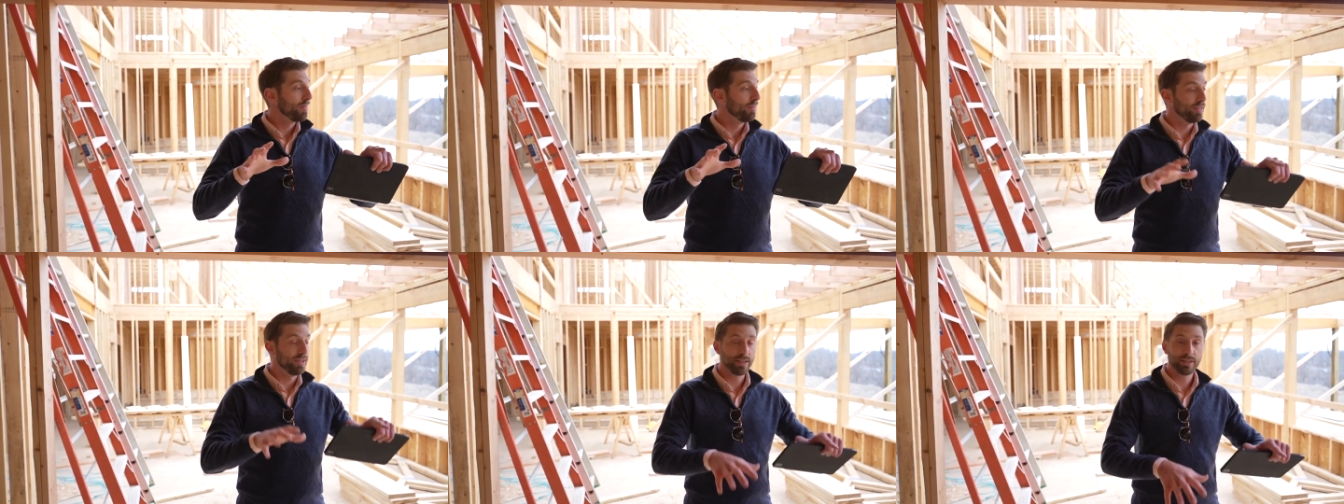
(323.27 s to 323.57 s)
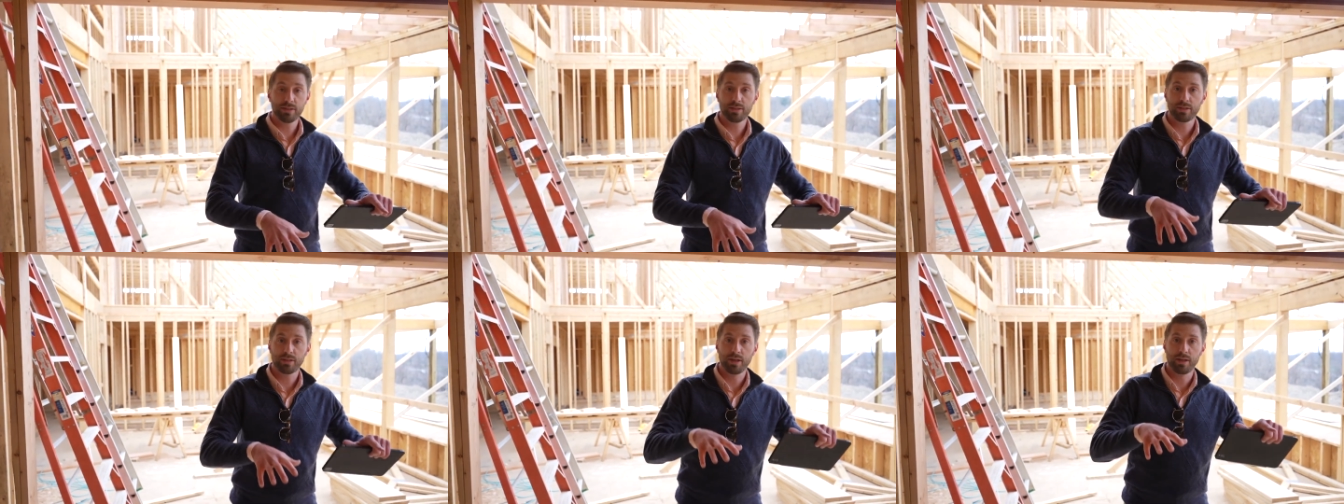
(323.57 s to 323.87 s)

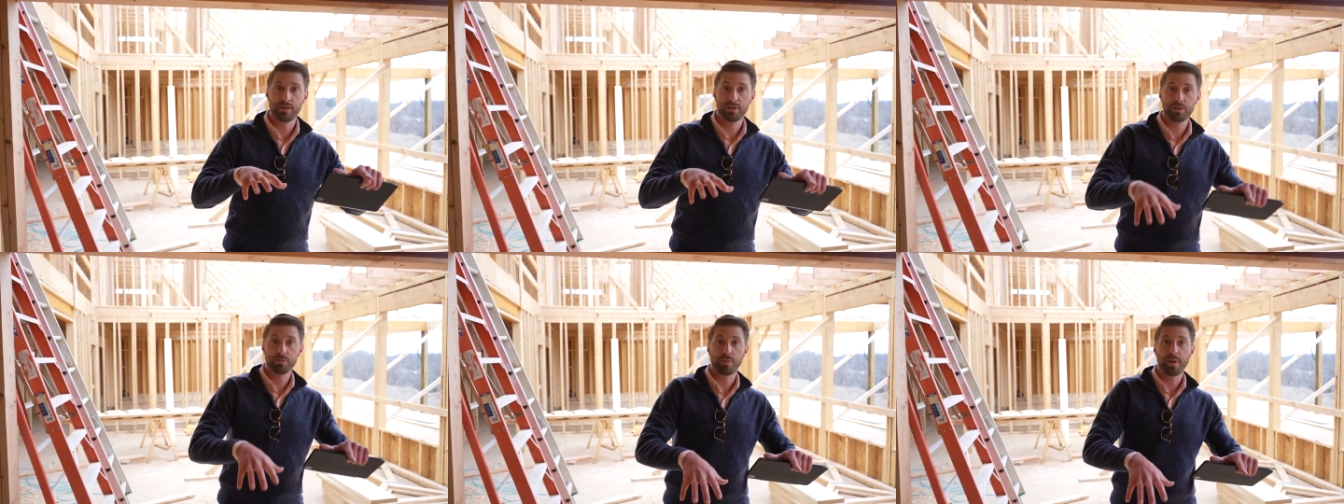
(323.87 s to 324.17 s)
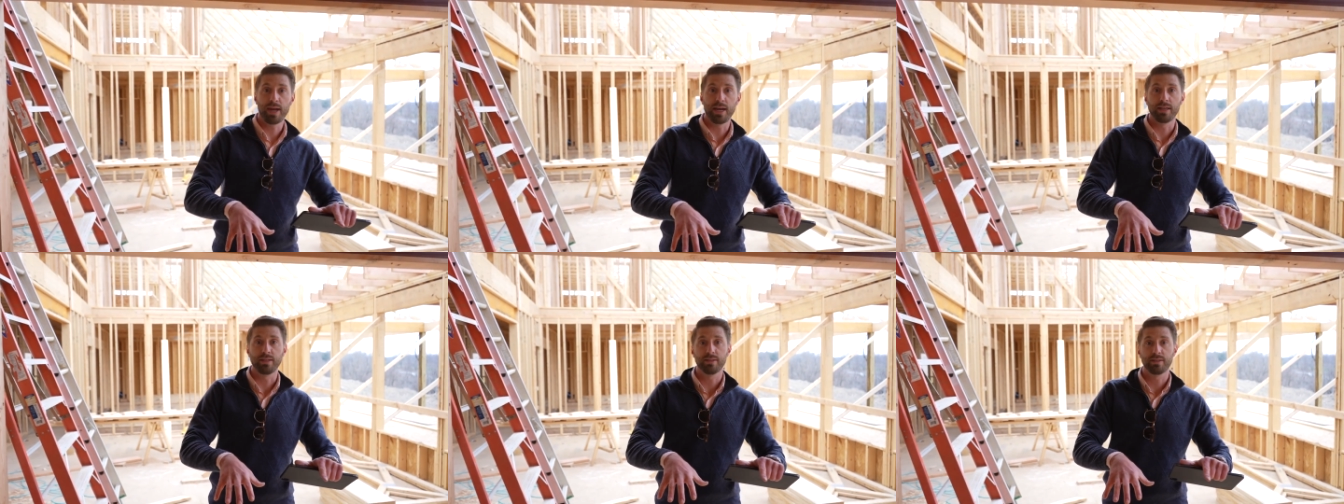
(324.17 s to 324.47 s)
this
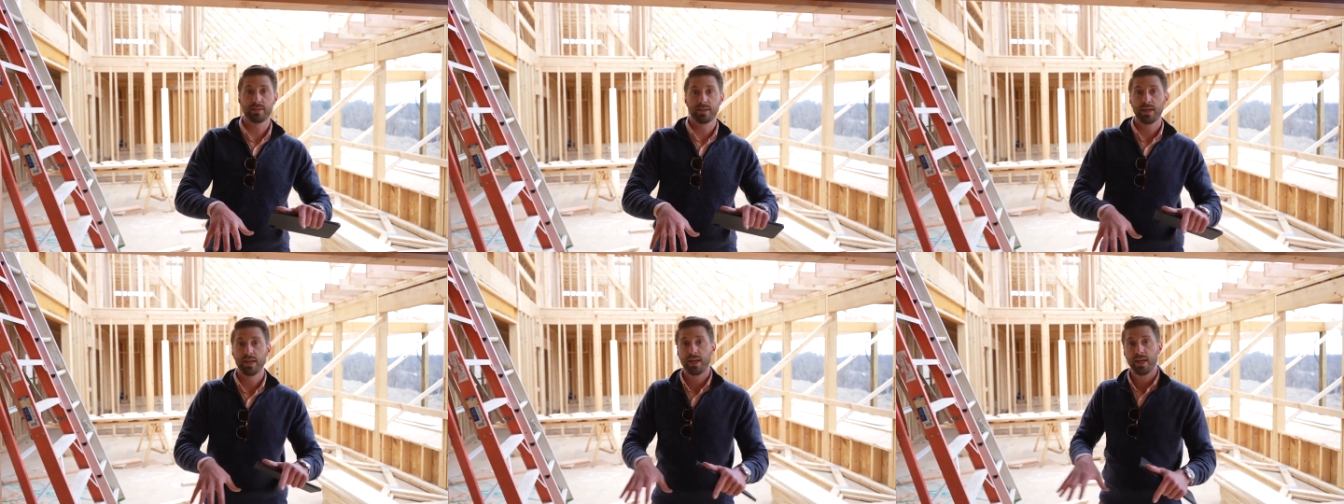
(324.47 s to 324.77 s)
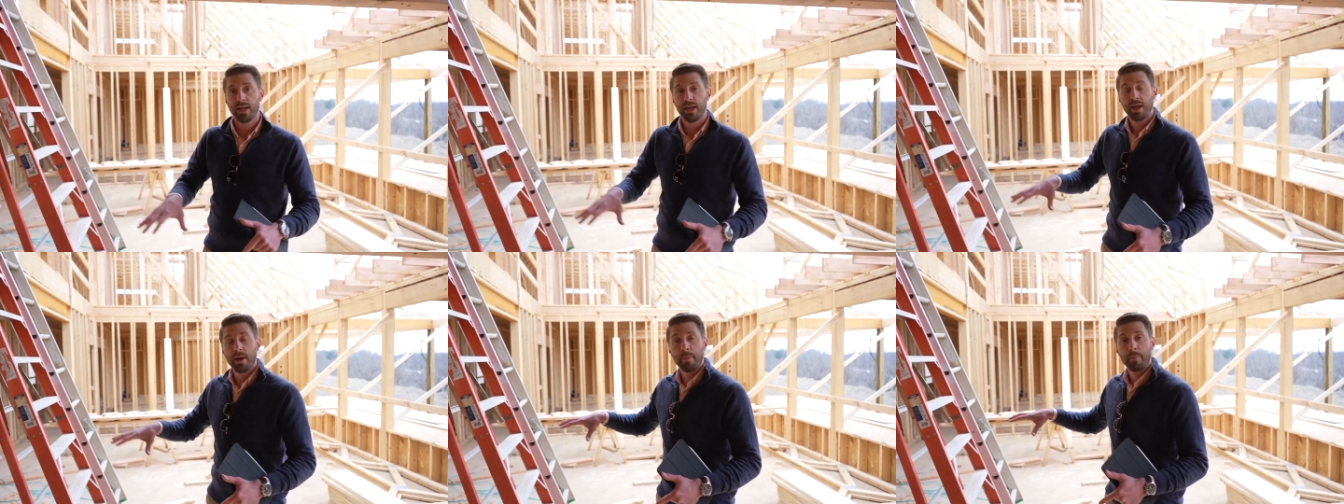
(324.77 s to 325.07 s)
space
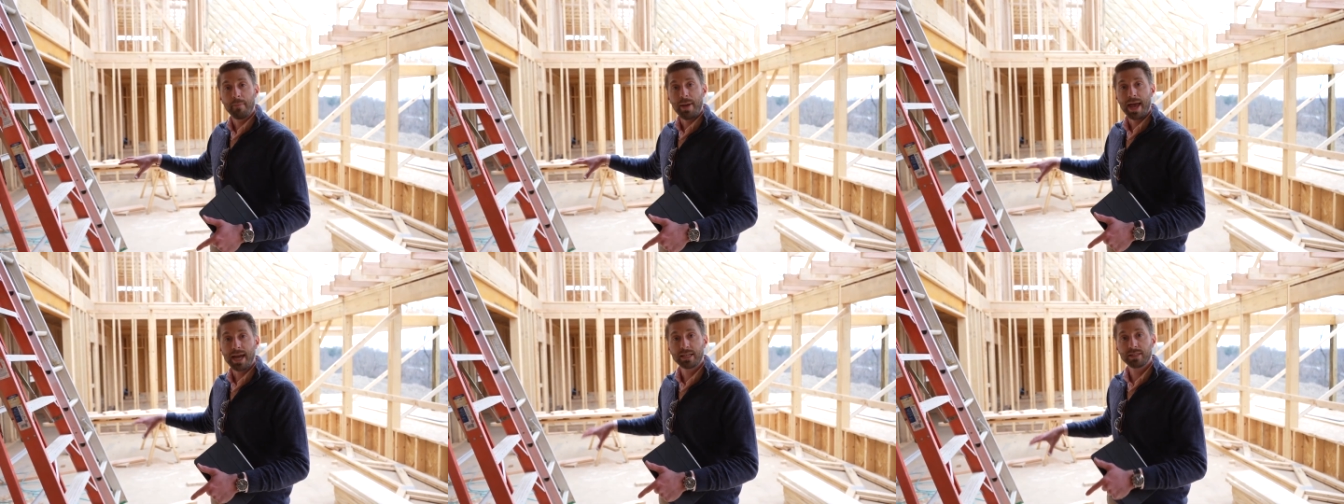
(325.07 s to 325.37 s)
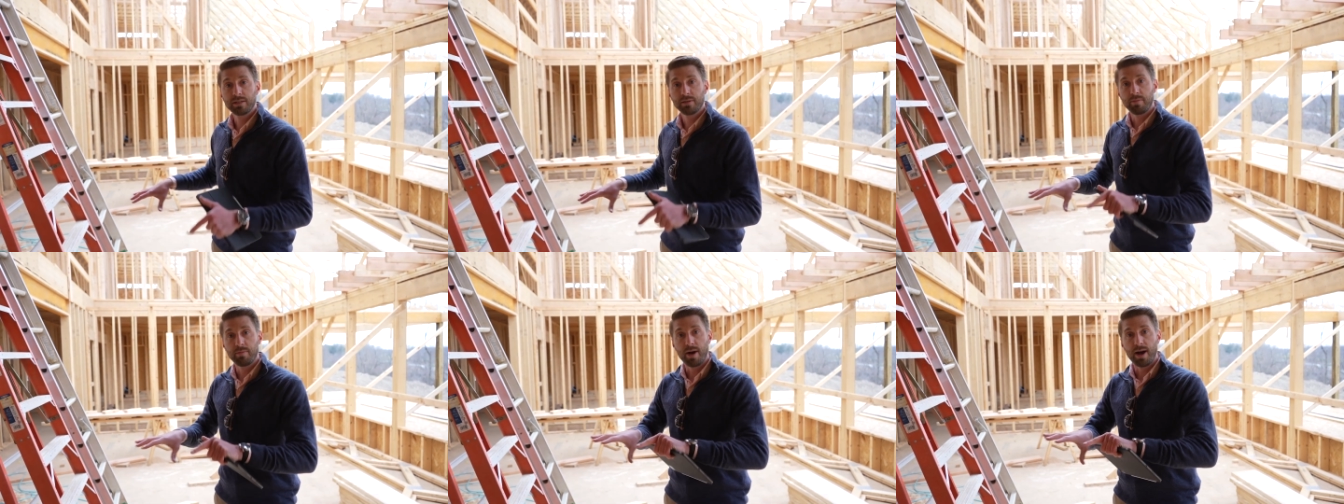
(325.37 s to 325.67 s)

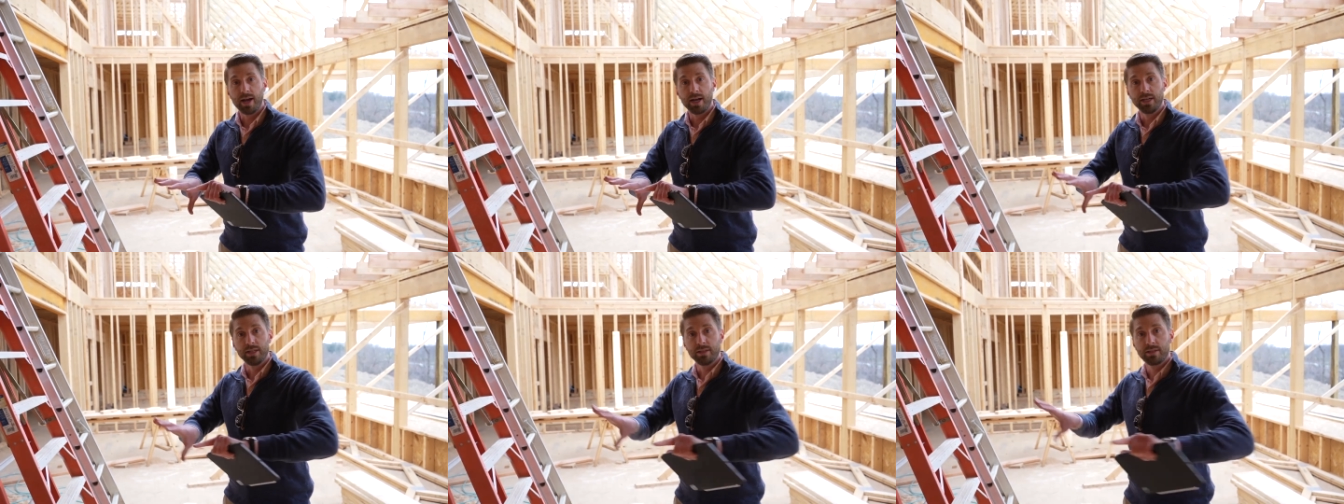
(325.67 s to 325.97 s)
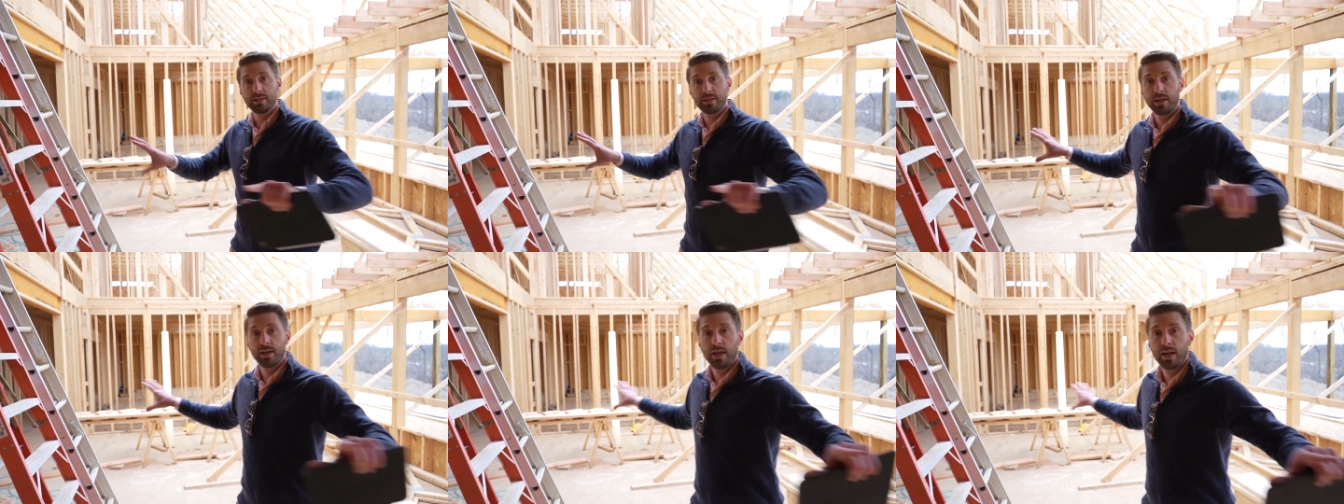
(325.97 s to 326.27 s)

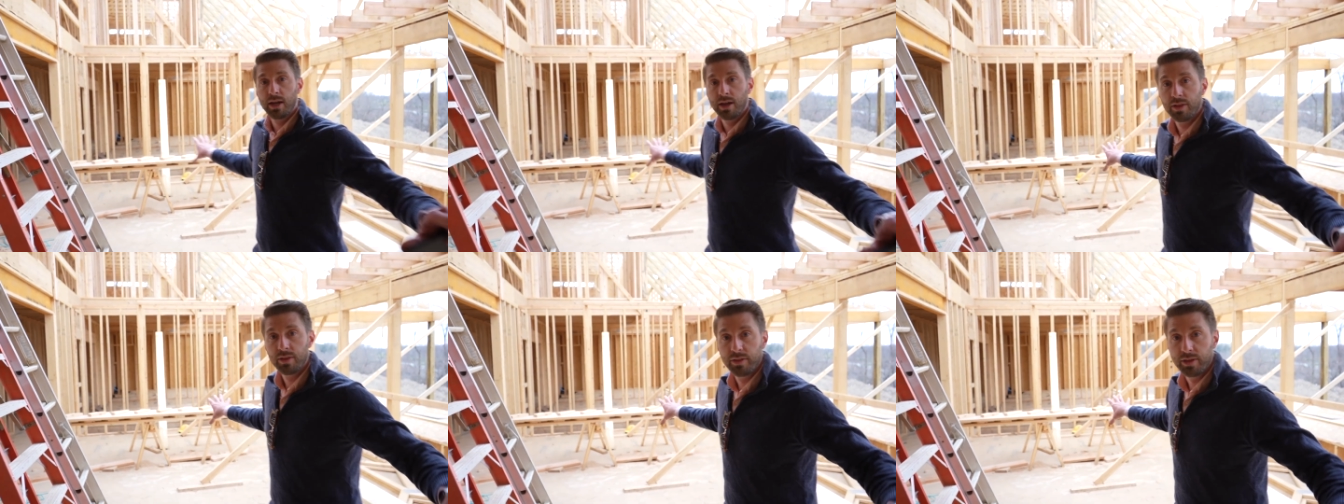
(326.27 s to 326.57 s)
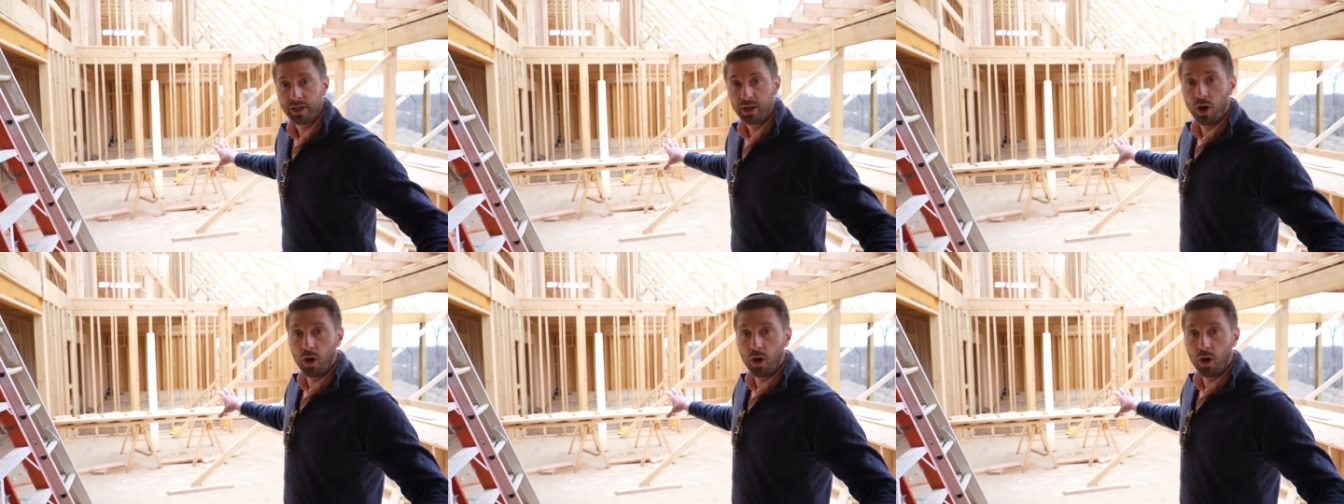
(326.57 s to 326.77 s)
maximize the